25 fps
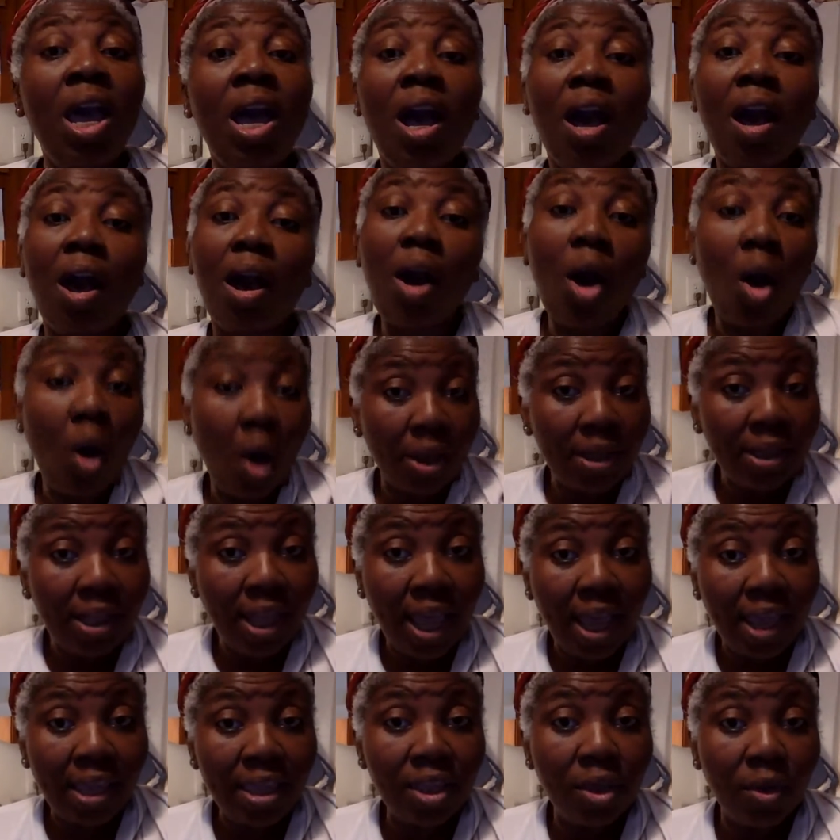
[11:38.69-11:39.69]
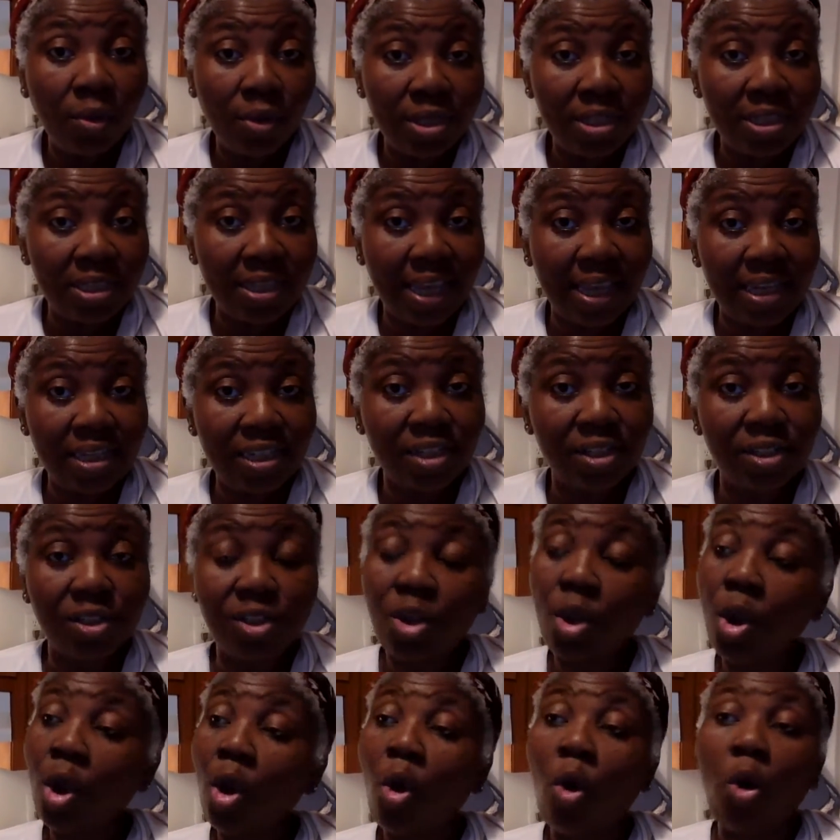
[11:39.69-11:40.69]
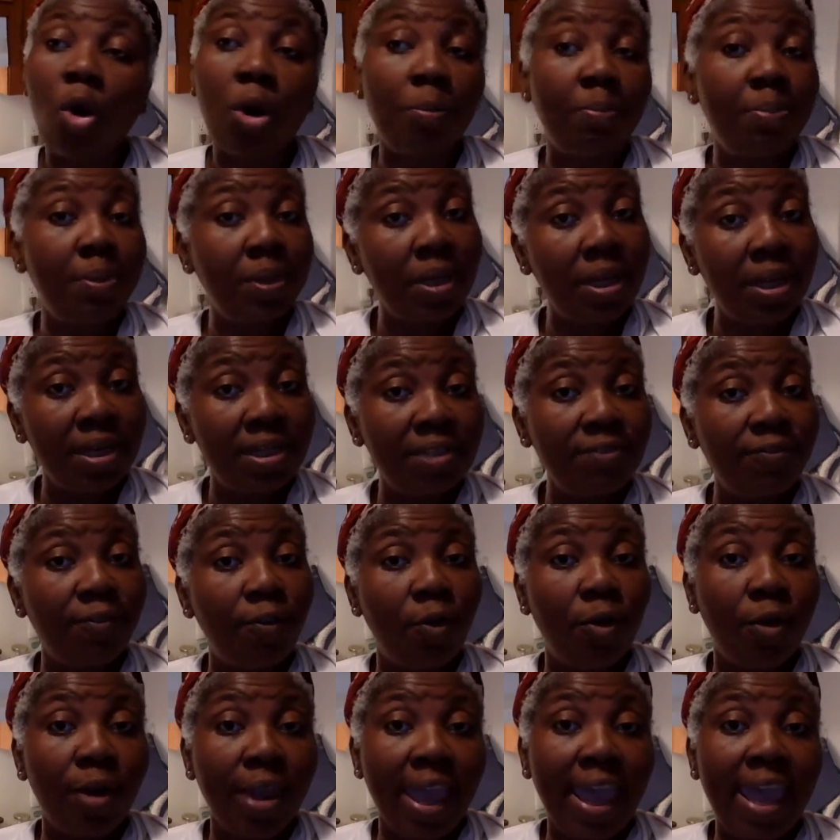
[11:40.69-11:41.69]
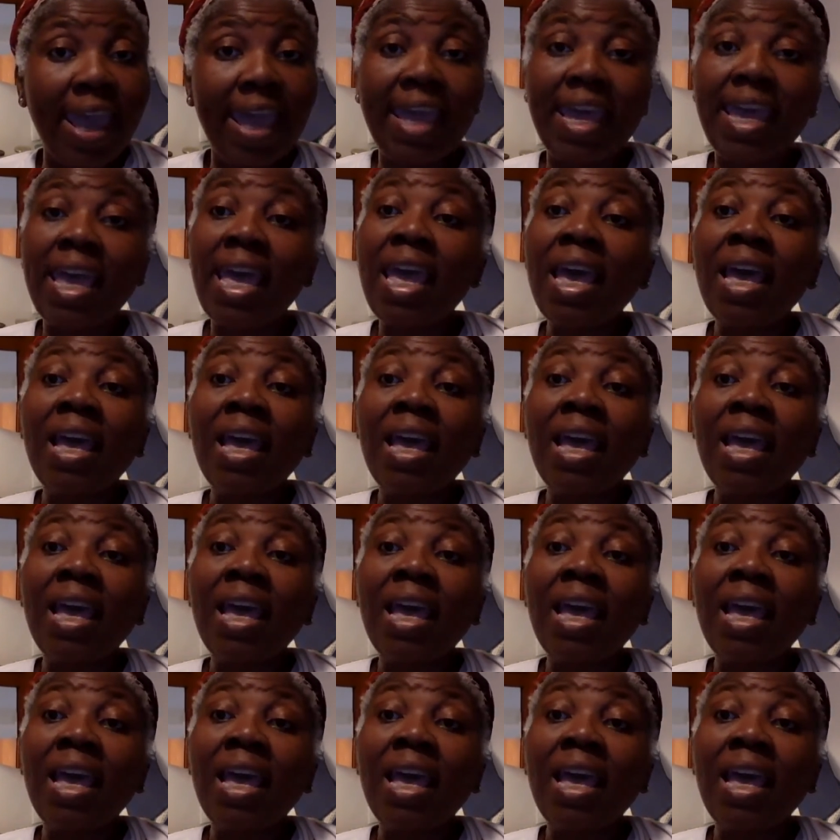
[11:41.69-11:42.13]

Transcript: online yoga sessions, or book us for a